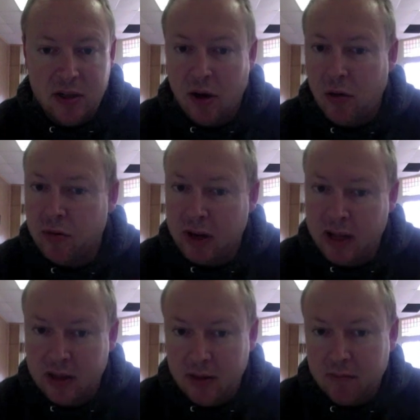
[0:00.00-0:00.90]
Don't
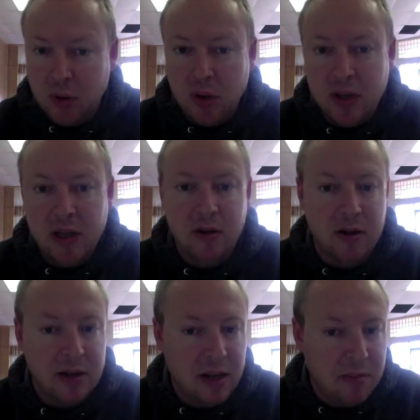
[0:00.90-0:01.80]
let them bully or
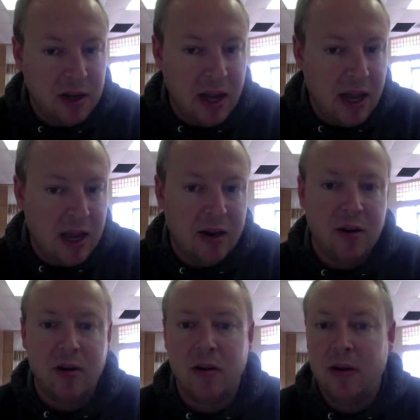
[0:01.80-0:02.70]
intimidate
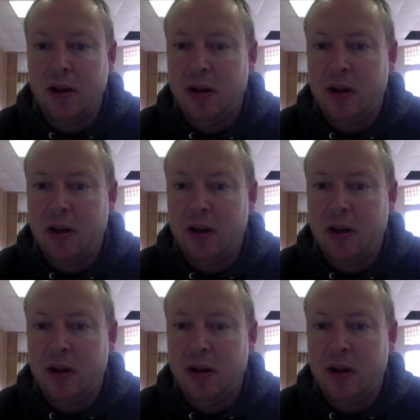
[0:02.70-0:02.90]
or